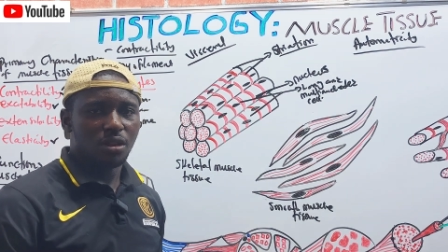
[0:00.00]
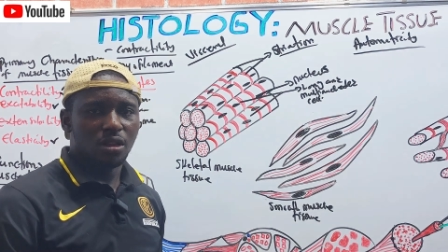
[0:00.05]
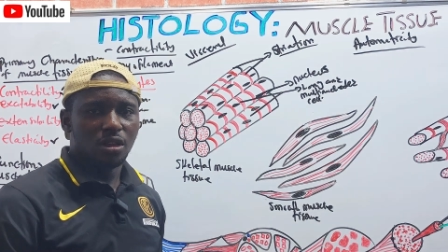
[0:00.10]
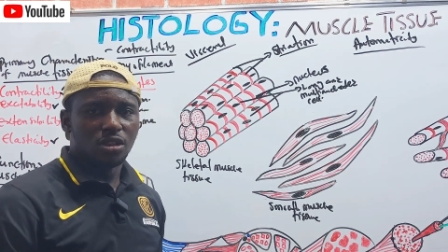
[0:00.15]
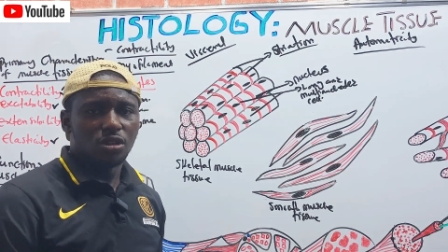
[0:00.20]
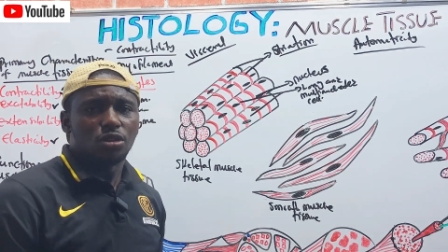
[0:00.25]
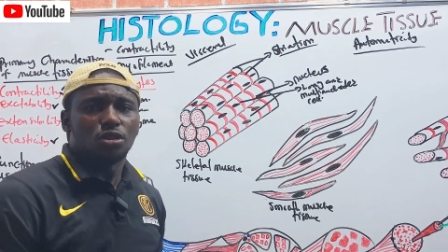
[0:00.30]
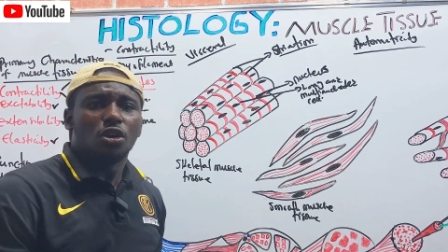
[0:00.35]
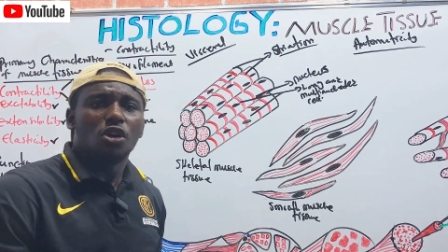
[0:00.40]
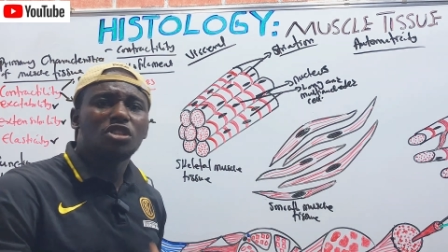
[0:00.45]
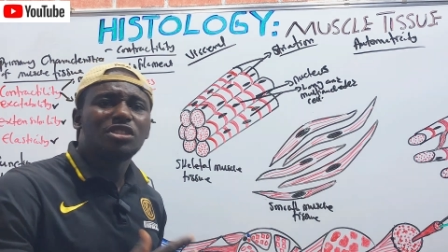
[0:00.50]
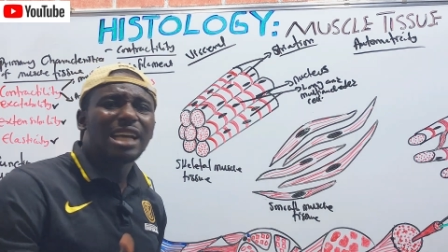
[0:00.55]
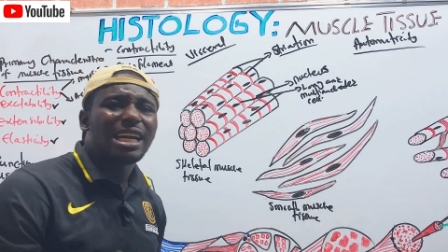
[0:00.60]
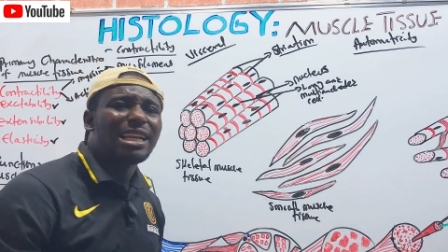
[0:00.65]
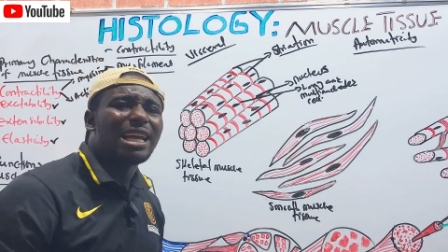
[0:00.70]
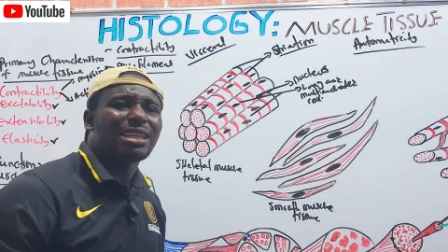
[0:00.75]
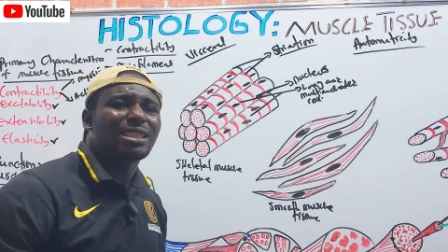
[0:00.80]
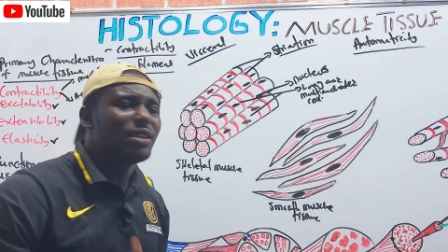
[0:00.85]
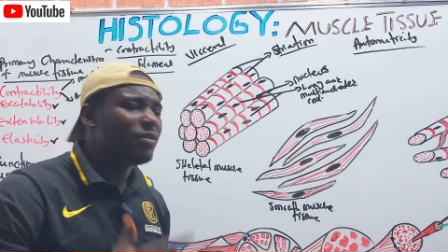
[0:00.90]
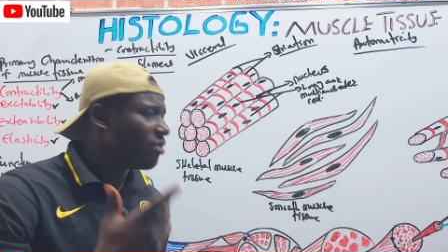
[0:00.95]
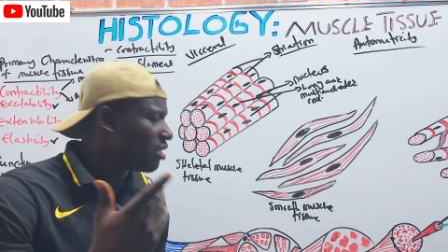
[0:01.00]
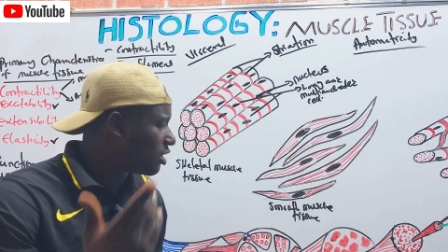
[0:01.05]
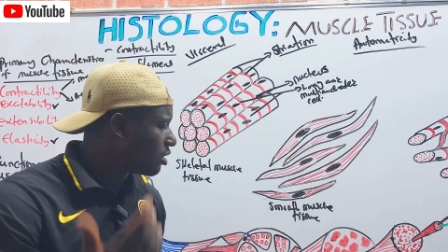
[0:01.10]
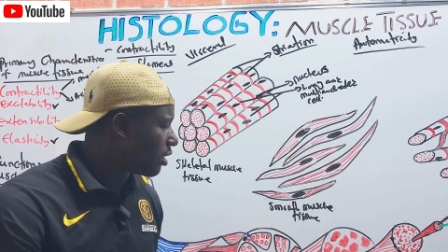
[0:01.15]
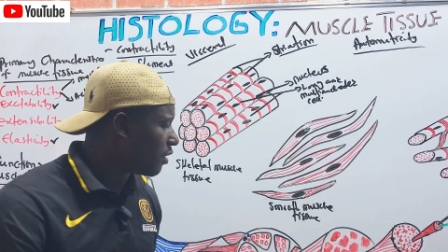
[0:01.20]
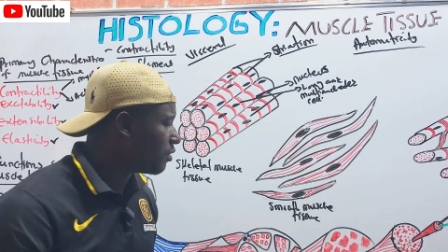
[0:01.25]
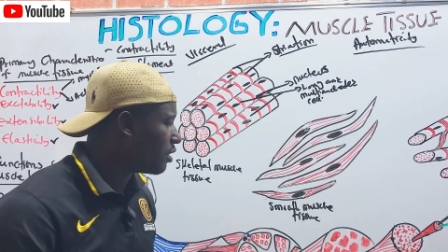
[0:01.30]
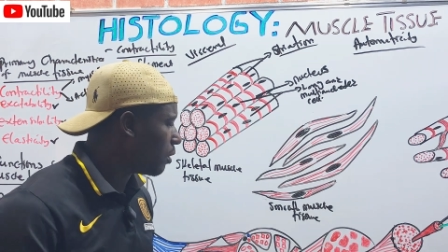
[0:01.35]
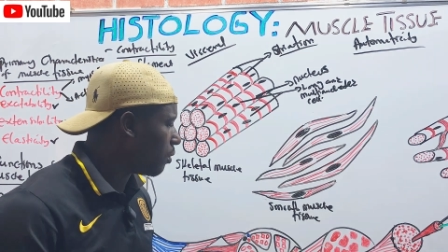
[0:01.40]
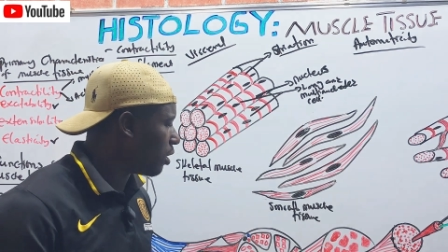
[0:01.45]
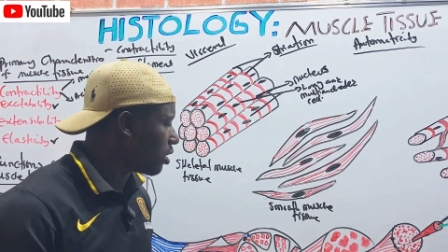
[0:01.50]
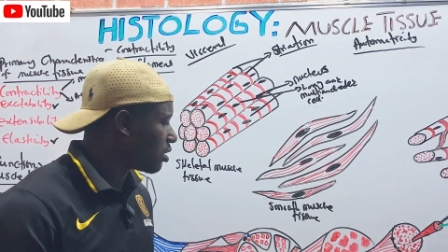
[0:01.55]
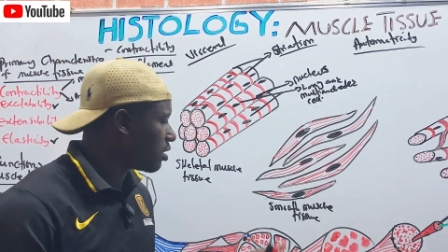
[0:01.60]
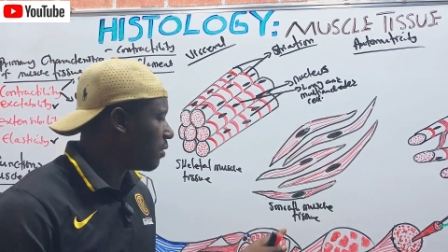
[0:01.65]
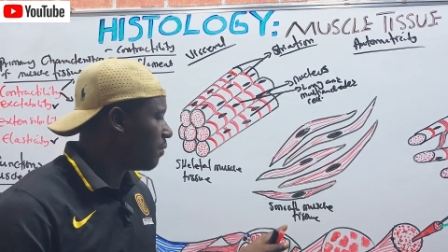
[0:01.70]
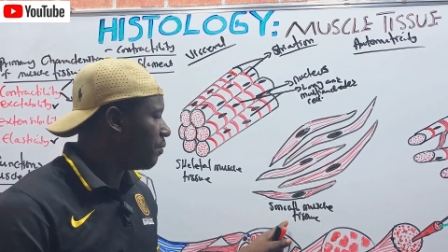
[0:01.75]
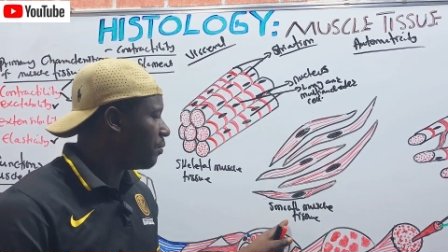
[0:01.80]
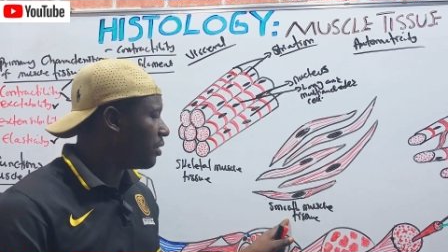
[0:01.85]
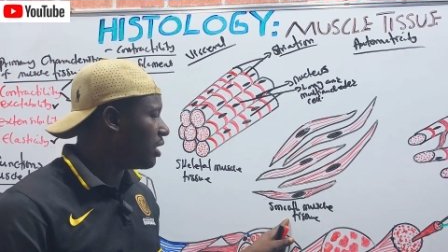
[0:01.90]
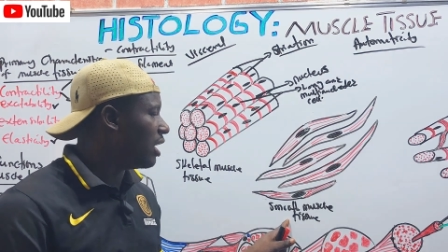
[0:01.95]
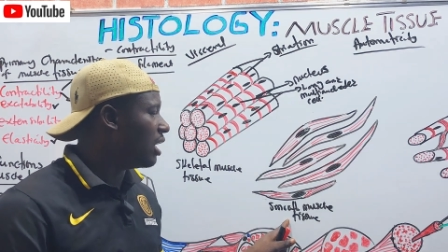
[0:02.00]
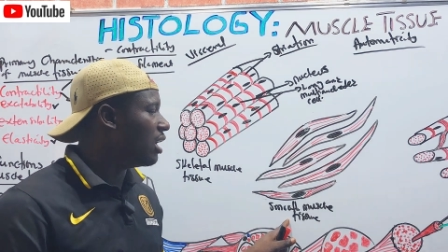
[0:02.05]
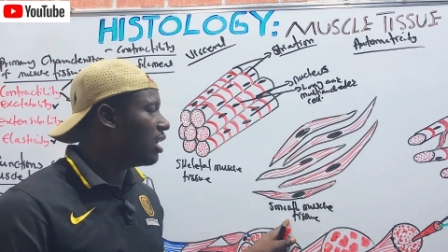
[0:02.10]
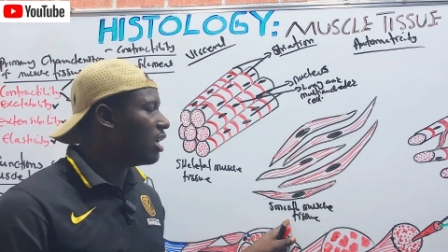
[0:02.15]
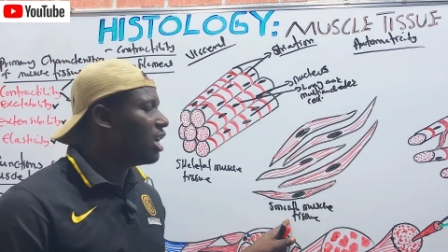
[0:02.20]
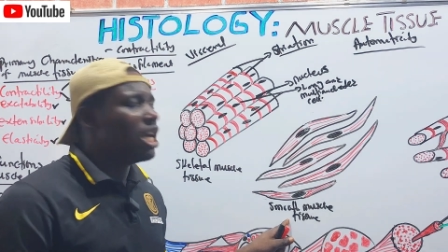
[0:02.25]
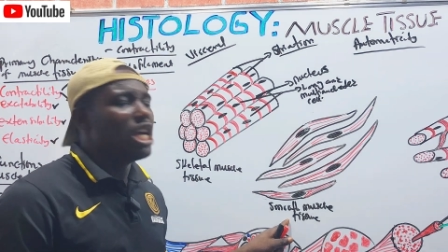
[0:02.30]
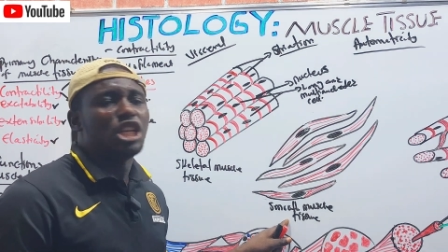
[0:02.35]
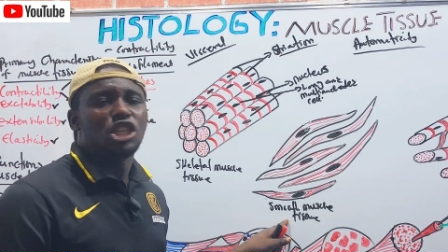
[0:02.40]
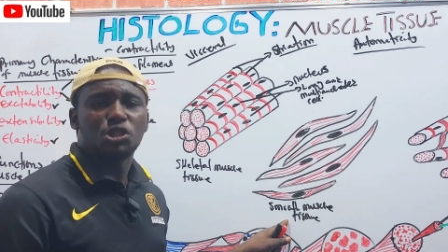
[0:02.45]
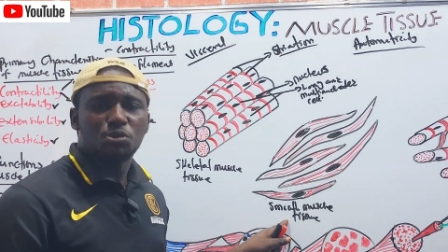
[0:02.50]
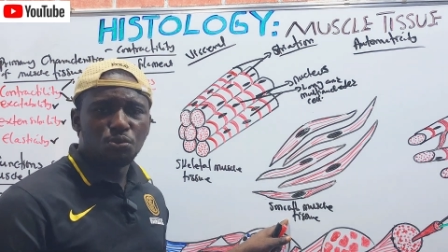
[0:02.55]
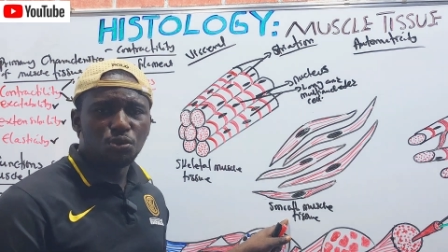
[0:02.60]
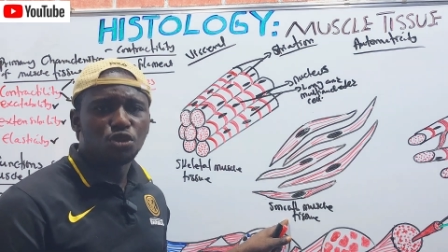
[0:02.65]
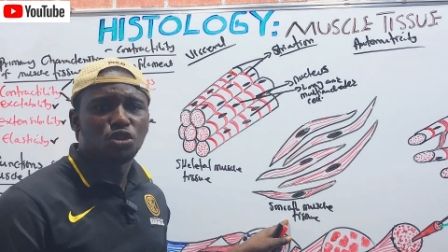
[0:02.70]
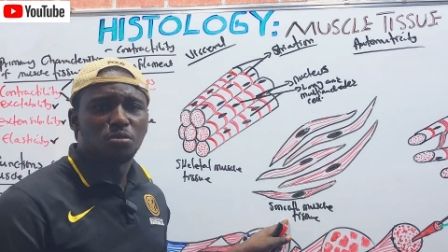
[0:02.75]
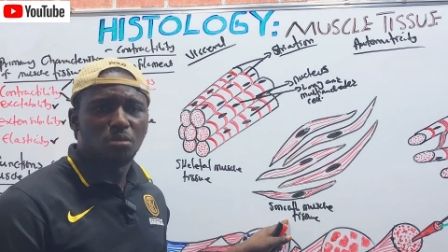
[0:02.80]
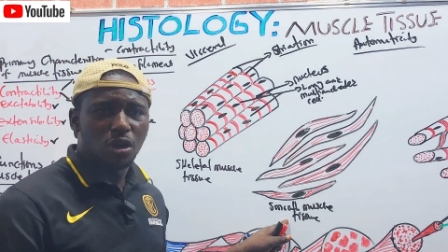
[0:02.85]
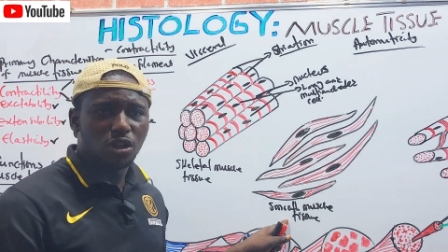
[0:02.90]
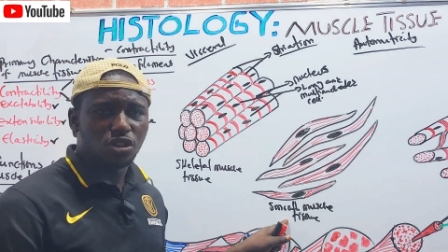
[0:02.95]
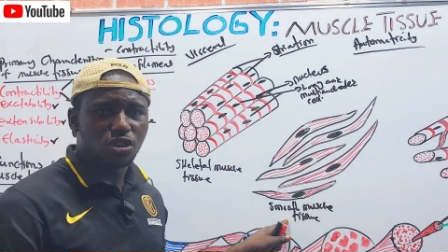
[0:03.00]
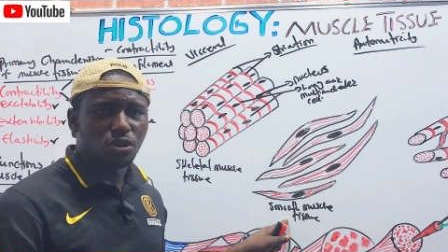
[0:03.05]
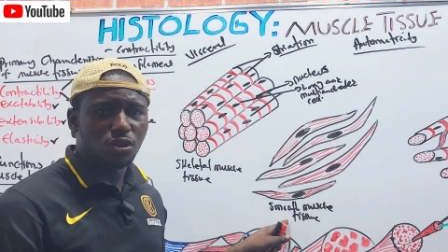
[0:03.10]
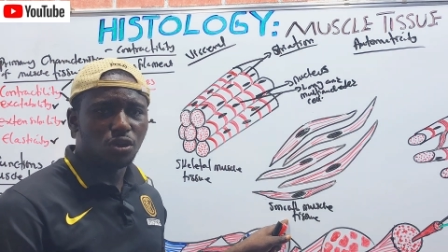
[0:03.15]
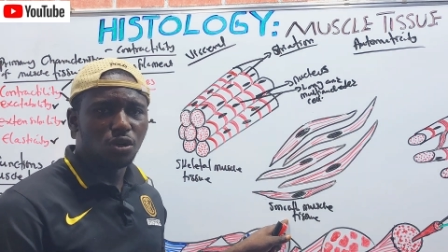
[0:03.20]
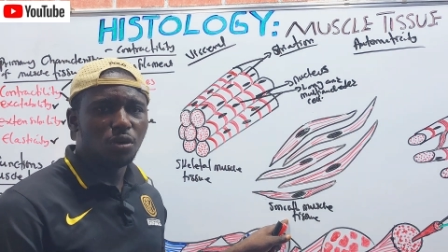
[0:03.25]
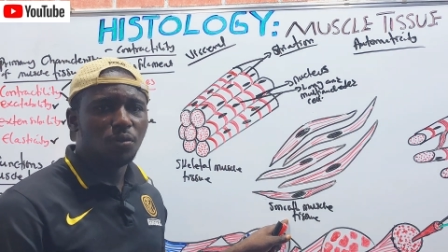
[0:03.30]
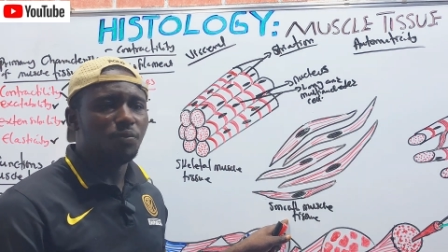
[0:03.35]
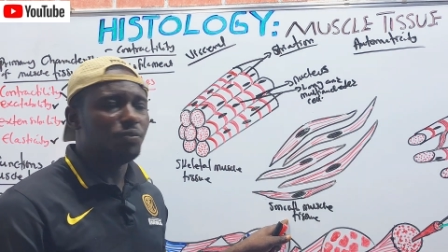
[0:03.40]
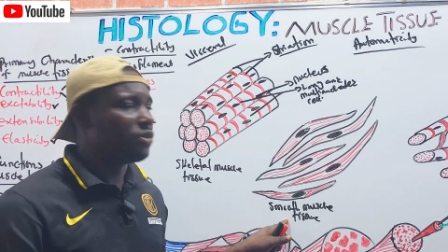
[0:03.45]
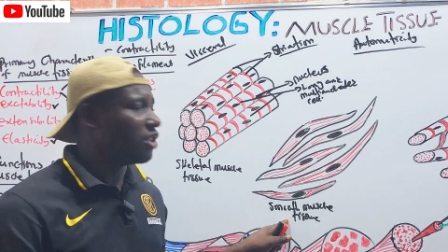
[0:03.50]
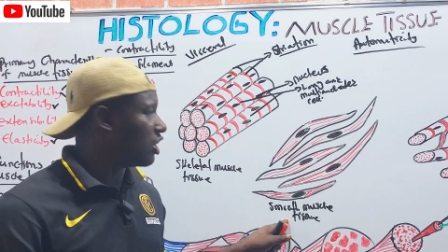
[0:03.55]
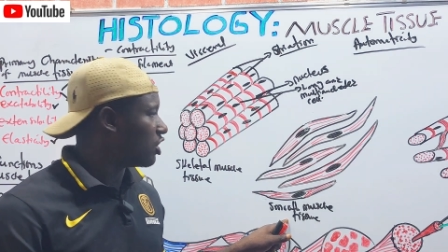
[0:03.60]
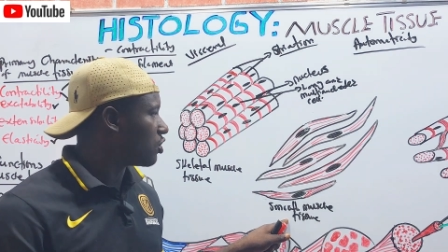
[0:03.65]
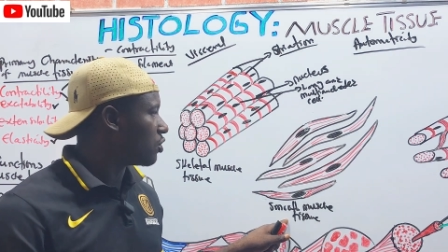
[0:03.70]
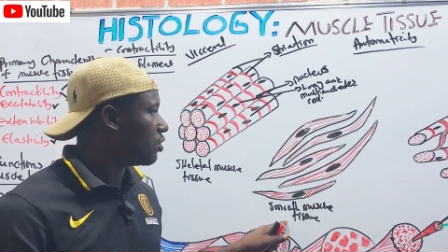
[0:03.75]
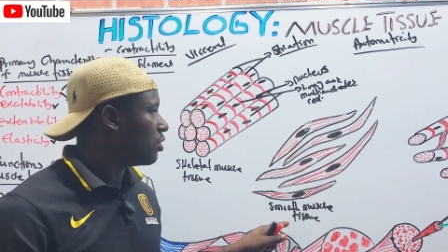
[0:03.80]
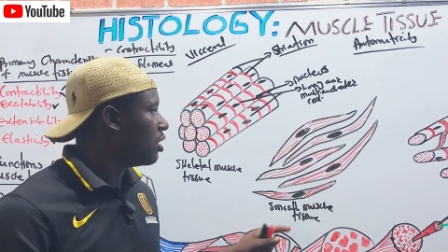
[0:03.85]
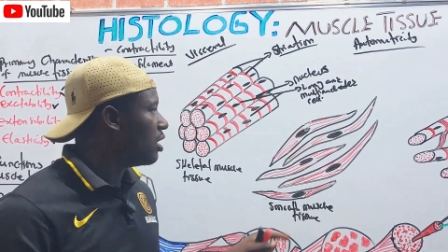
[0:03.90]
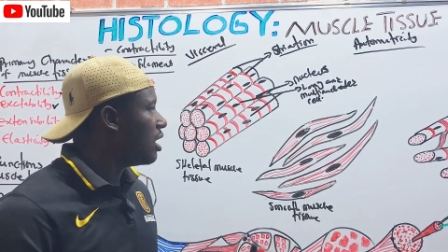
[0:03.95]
So those are the activities of the what? The smooth muscle tissue.